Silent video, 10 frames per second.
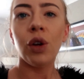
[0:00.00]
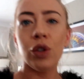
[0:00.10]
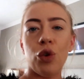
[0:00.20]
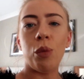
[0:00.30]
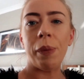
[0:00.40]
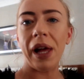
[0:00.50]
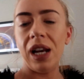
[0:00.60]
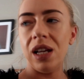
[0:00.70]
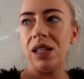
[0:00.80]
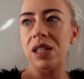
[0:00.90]
So my
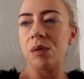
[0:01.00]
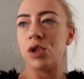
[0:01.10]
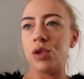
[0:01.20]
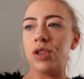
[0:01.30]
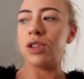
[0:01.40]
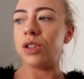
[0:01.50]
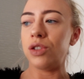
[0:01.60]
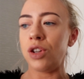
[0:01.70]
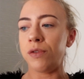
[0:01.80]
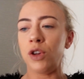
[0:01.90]
plan is I'm just gonna
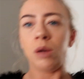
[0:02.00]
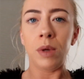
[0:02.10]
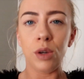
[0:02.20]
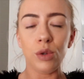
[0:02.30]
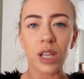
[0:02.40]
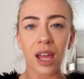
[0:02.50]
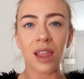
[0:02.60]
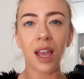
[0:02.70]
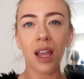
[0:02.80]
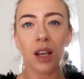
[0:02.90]
do a few emails
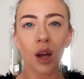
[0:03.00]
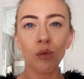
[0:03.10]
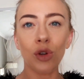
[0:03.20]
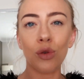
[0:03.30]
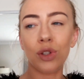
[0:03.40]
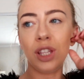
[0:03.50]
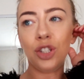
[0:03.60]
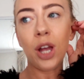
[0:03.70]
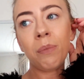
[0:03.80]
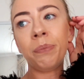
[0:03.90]
and then I'm gonna go to the
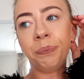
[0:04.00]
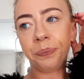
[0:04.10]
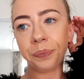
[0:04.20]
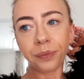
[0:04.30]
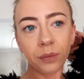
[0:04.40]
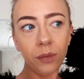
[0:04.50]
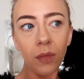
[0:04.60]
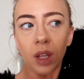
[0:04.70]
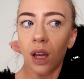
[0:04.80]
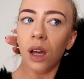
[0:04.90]
gym,
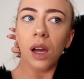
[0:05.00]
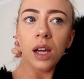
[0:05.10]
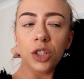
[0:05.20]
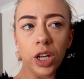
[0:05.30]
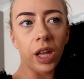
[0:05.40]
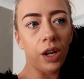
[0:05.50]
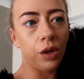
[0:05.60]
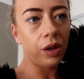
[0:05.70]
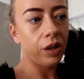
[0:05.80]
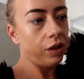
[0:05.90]
chill
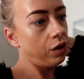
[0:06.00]
out,